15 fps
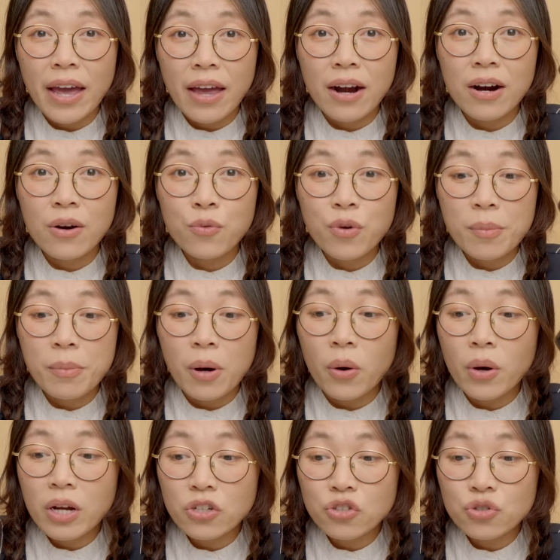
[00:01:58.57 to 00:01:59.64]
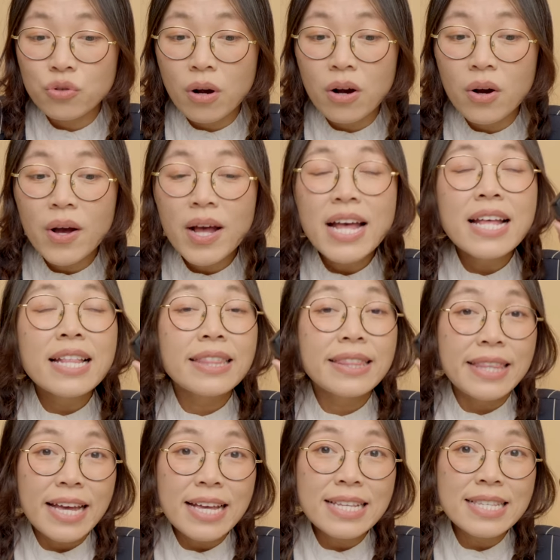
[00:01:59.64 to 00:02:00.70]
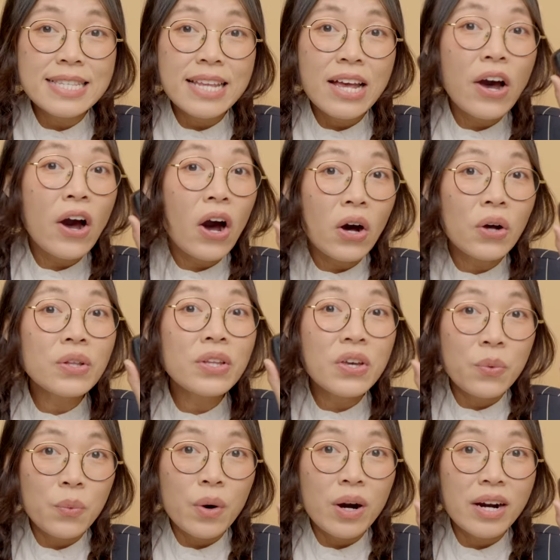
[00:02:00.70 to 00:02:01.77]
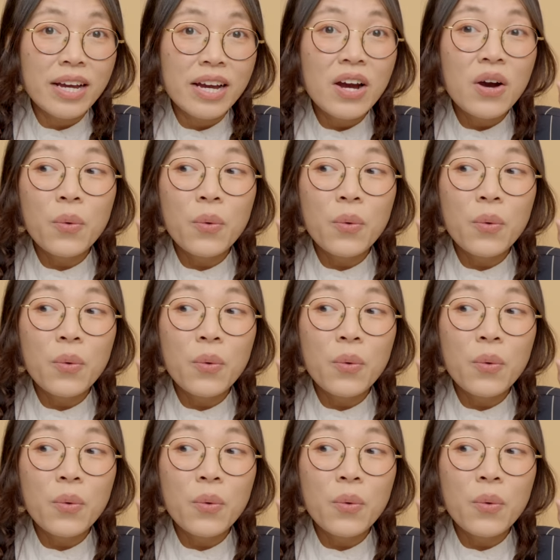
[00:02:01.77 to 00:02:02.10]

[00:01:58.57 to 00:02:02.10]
air remote control. This only works